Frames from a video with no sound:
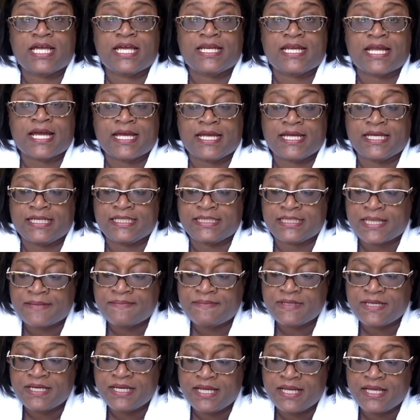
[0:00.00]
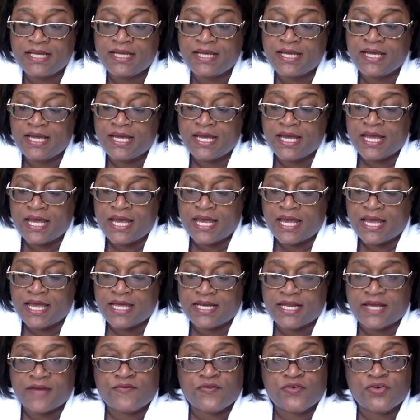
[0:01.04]
and I accepted it. And
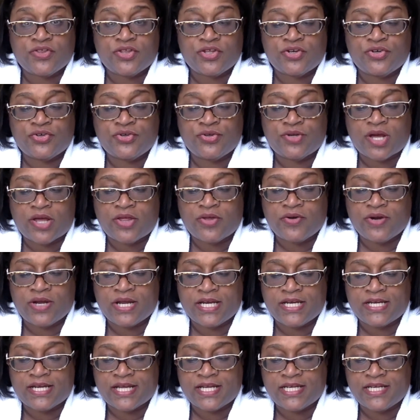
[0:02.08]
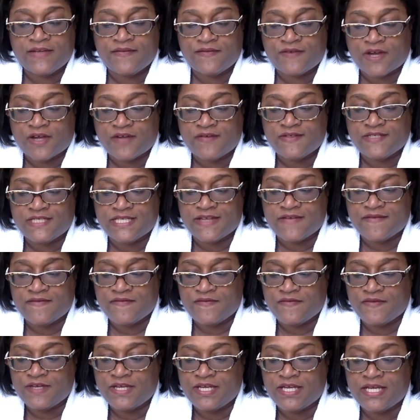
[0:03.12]
after the $2.95
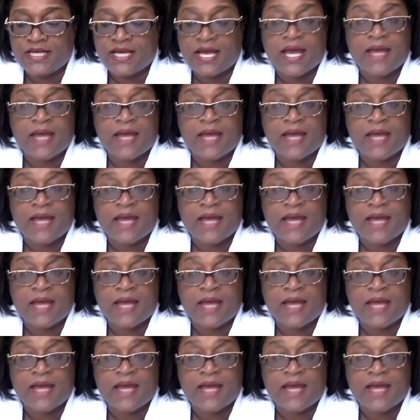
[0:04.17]
fee,